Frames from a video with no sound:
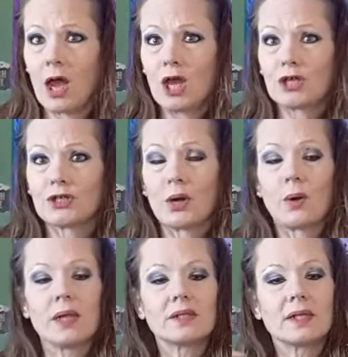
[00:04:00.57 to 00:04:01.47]
So
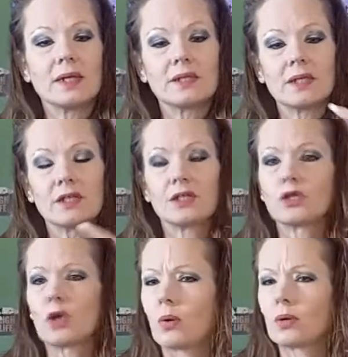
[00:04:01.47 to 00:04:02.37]
it's a
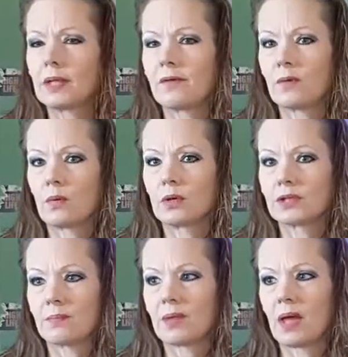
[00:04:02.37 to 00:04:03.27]
totally different
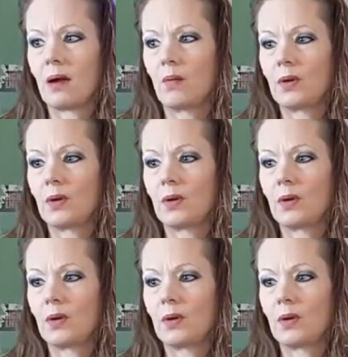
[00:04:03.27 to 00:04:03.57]
world up there.